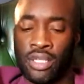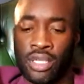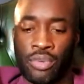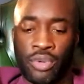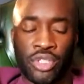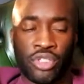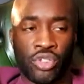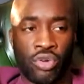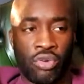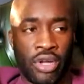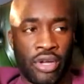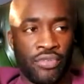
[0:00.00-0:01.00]
And when I
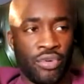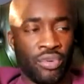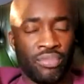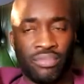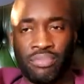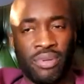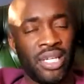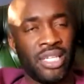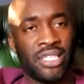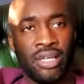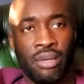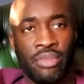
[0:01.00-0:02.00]
saw it, I thought,
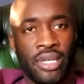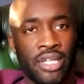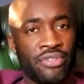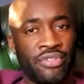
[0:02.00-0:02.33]
please tell me it's